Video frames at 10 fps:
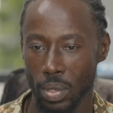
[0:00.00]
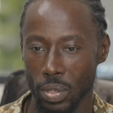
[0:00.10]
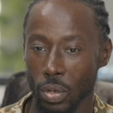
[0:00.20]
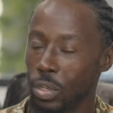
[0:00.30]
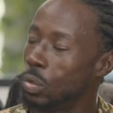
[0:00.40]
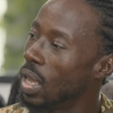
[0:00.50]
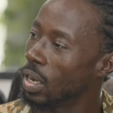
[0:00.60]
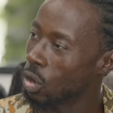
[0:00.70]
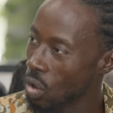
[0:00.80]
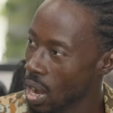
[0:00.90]
you're going to do a lot
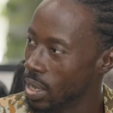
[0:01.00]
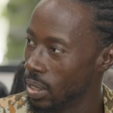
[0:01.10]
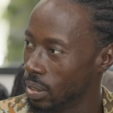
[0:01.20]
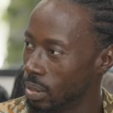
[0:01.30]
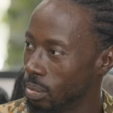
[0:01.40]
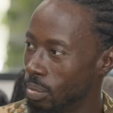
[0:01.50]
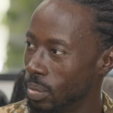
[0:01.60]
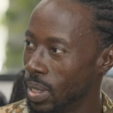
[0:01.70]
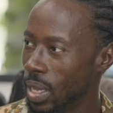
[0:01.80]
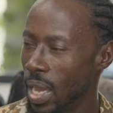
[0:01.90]
of crying.
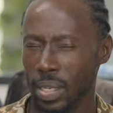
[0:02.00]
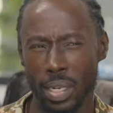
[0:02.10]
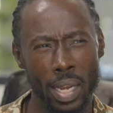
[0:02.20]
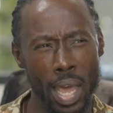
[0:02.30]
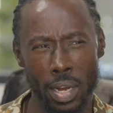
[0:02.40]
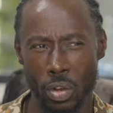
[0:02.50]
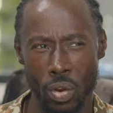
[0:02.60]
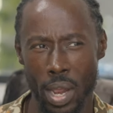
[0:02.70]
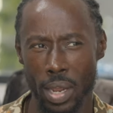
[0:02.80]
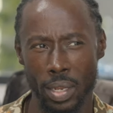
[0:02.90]
I did a lot of
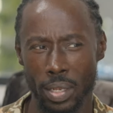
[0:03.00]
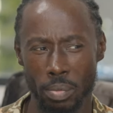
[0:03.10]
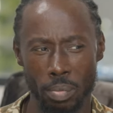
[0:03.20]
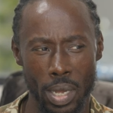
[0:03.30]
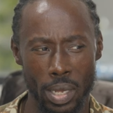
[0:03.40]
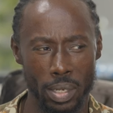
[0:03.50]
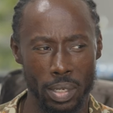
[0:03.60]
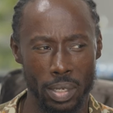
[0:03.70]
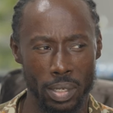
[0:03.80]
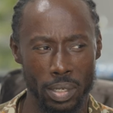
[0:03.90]
crying in my
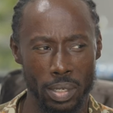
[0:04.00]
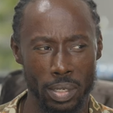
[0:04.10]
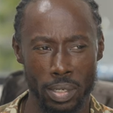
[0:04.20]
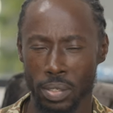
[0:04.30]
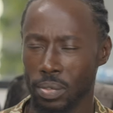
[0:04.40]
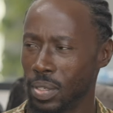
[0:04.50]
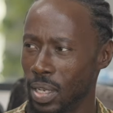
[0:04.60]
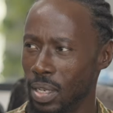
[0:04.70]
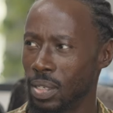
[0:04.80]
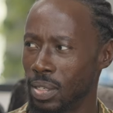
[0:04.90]
uh, initial
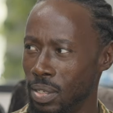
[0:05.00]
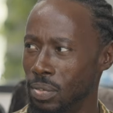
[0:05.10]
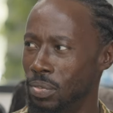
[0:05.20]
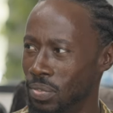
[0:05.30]
stages of